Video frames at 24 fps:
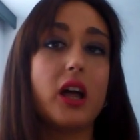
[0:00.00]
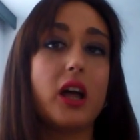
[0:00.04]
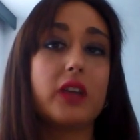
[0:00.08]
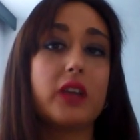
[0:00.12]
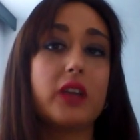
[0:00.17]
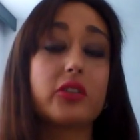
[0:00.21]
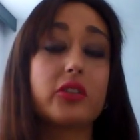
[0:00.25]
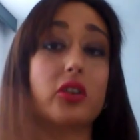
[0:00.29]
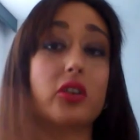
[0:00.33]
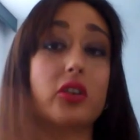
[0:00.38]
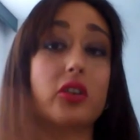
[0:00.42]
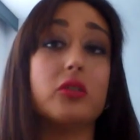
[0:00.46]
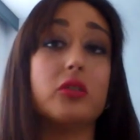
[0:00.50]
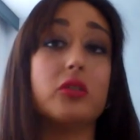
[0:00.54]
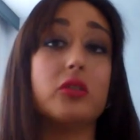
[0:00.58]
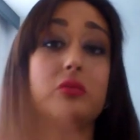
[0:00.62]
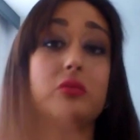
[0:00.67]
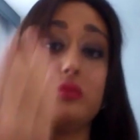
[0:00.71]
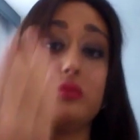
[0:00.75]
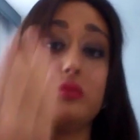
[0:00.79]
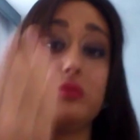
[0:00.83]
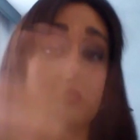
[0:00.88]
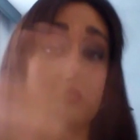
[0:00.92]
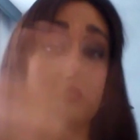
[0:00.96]
So
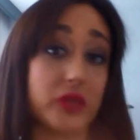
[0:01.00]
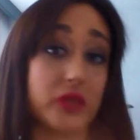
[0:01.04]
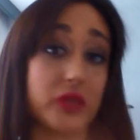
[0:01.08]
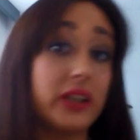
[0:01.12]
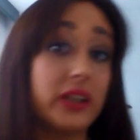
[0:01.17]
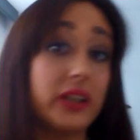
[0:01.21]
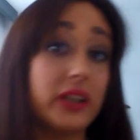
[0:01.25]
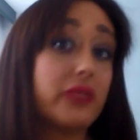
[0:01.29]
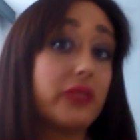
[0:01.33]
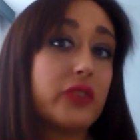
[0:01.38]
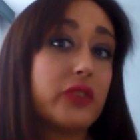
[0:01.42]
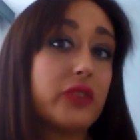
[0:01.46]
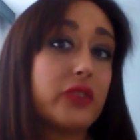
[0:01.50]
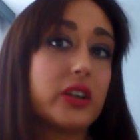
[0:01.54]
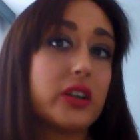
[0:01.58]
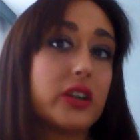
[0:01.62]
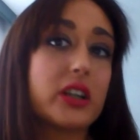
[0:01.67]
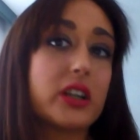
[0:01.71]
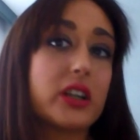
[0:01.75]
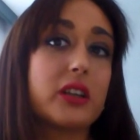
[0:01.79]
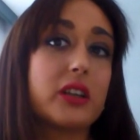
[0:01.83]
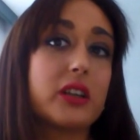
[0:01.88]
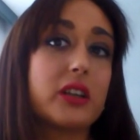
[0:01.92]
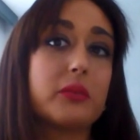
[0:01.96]

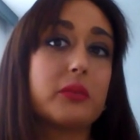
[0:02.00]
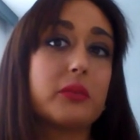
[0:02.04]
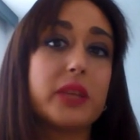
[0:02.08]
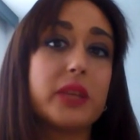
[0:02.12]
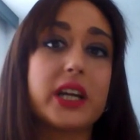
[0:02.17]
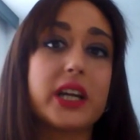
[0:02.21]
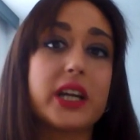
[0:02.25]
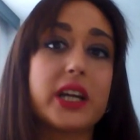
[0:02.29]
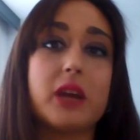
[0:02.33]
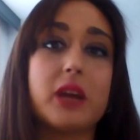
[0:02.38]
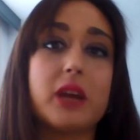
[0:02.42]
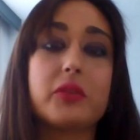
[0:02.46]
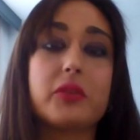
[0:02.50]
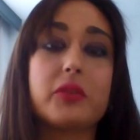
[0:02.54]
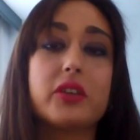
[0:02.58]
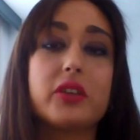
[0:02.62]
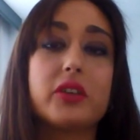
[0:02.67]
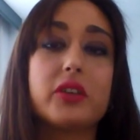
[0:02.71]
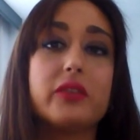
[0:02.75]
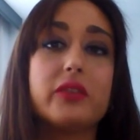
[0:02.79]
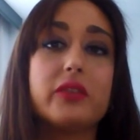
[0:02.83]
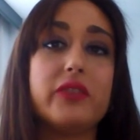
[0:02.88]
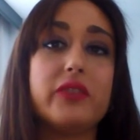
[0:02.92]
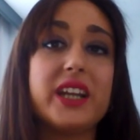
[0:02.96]
23rd becomes
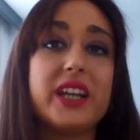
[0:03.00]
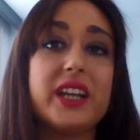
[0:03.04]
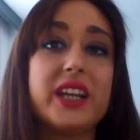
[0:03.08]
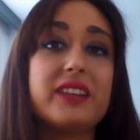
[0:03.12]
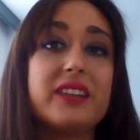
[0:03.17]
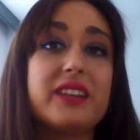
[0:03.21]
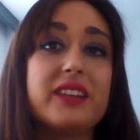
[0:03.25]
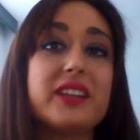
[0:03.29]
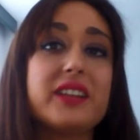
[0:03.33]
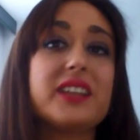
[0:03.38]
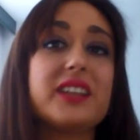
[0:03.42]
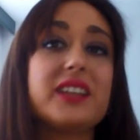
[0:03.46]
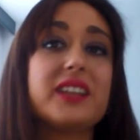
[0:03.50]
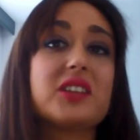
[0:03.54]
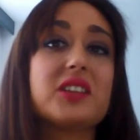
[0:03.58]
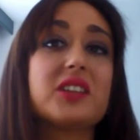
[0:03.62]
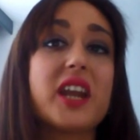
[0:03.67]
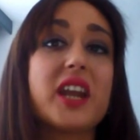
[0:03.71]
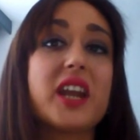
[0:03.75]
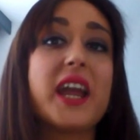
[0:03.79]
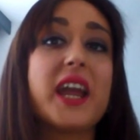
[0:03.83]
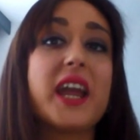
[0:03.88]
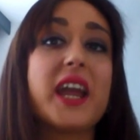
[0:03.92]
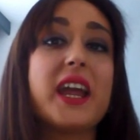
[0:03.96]

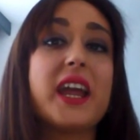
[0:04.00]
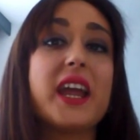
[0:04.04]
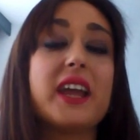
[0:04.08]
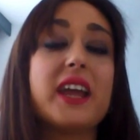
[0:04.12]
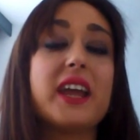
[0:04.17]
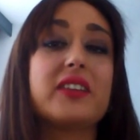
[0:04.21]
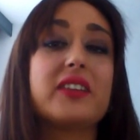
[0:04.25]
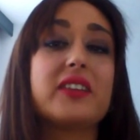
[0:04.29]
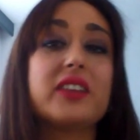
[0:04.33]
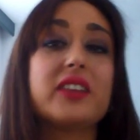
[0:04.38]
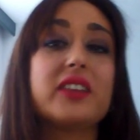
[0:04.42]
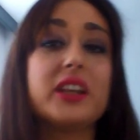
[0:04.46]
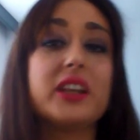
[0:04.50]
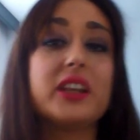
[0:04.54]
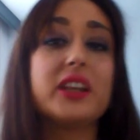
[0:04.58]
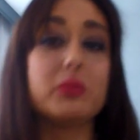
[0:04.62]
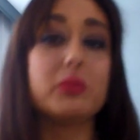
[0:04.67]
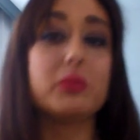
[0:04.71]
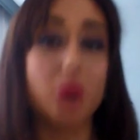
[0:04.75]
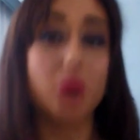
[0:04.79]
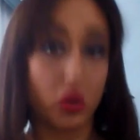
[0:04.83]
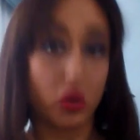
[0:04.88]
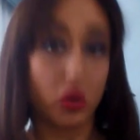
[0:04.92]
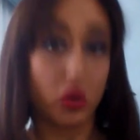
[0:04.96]

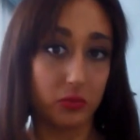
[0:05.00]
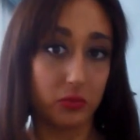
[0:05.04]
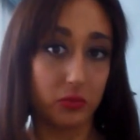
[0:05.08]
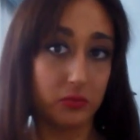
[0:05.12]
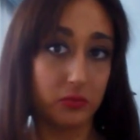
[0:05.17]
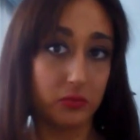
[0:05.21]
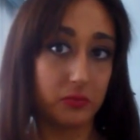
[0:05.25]
ventitreesimo.